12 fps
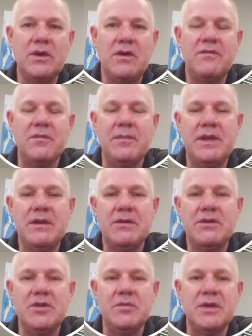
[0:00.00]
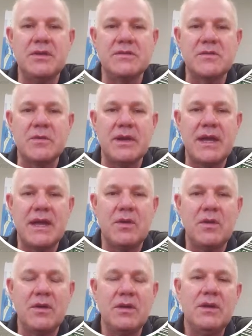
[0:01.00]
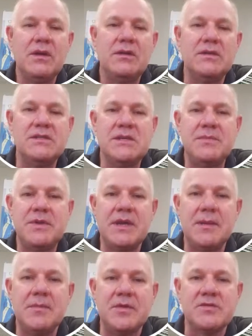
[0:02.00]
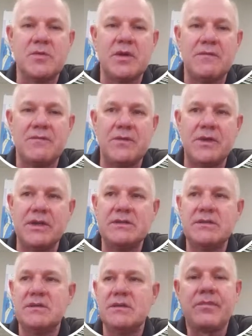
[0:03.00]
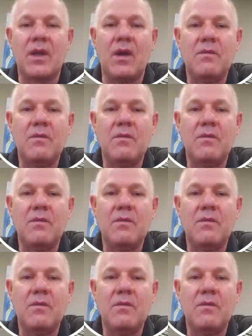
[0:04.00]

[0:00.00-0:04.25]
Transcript: you'll go from meter cube meter squared hour to GPM per square foot.